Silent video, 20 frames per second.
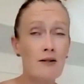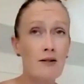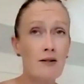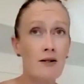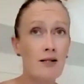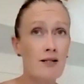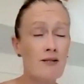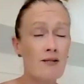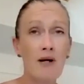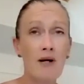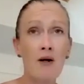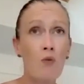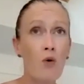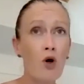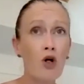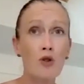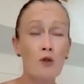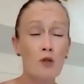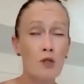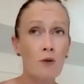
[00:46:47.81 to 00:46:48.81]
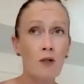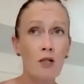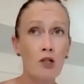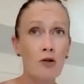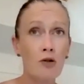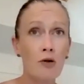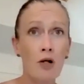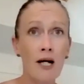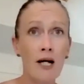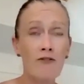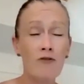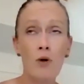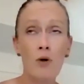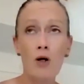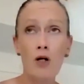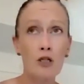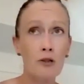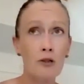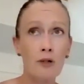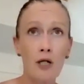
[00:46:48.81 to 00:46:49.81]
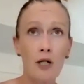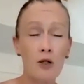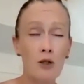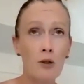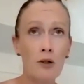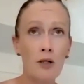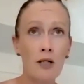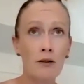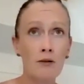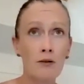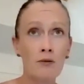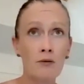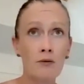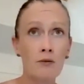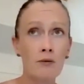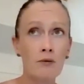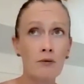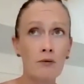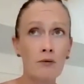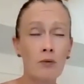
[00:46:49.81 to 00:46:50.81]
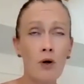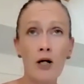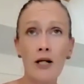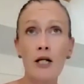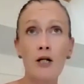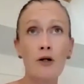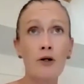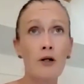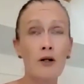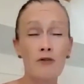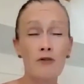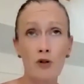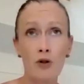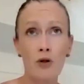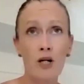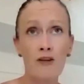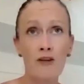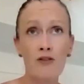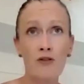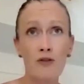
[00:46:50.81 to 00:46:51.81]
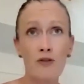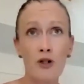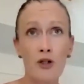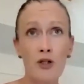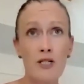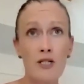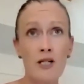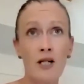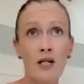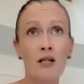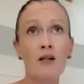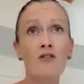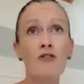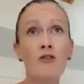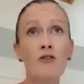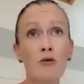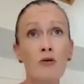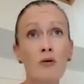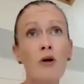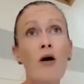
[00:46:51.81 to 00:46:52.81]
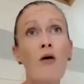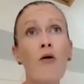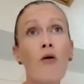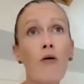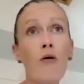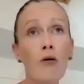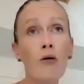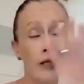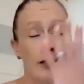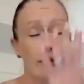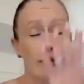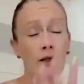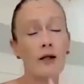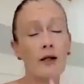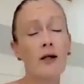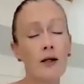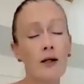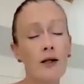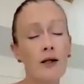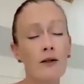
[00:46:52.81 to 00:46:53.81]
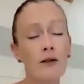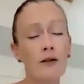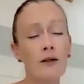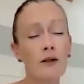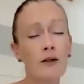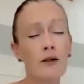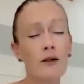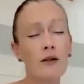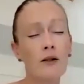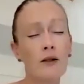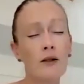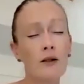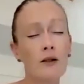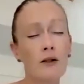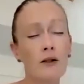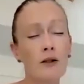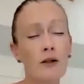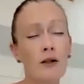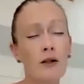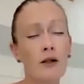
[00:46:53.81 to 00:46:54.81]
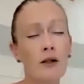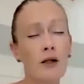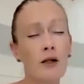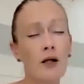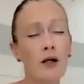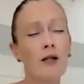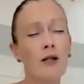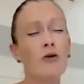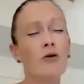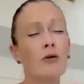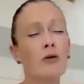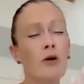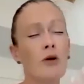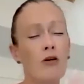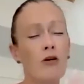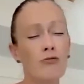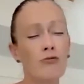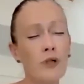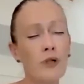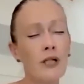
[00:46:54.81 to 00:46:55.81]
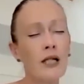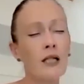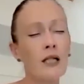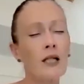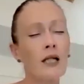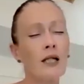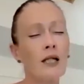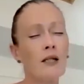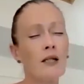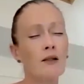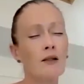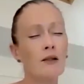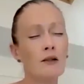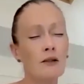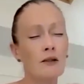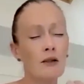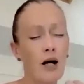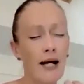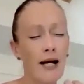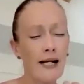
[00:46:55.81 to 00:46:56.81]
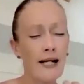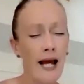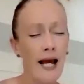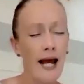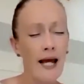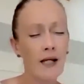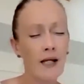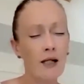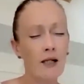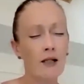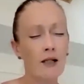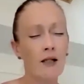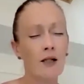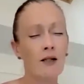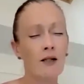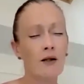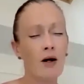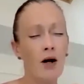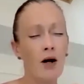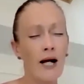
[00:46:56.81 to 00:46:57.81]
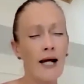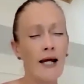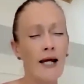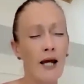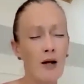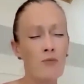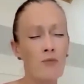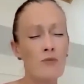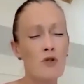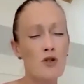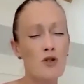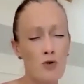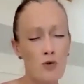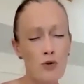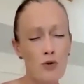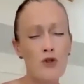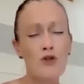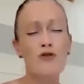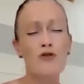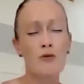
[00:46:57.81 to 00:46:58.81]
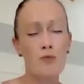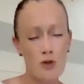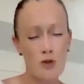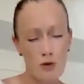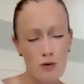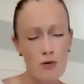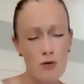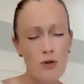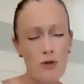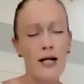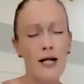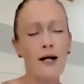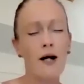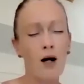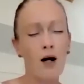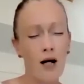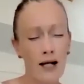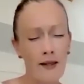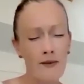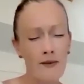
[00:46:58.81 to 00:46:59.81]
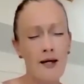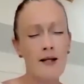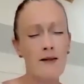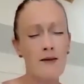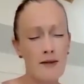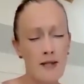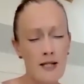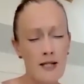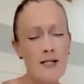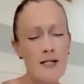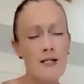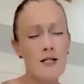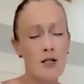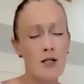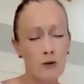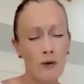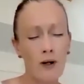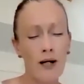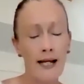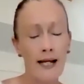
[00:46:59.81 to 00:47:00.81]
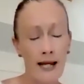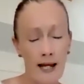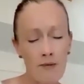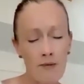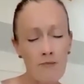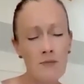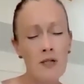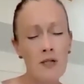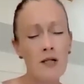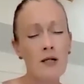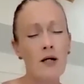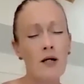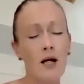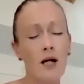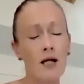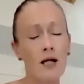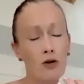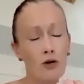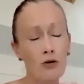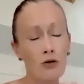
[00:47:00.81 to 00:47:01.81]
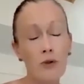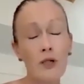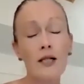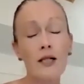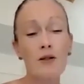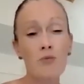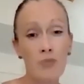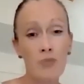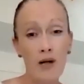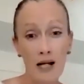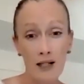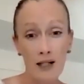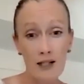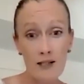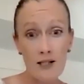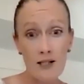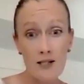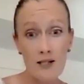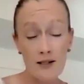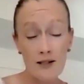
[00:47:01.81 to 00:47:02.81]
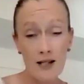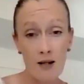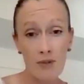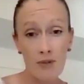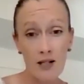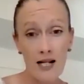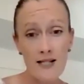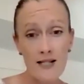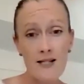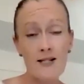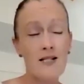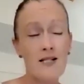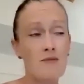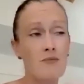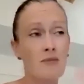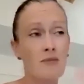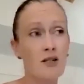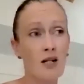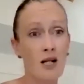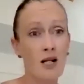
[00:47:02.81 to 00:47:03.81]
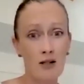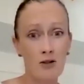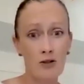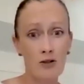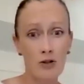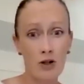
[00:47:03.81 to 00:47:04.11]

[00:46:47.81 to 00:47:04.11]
it doesn't matter what you're doing in your life, what career you're in, what area of your life you're focusing And if you're not all in here and you're not really like anchored in, I am sourced from source, like I that this is who I am, and you're really balanced in that place, that doesn't mean that you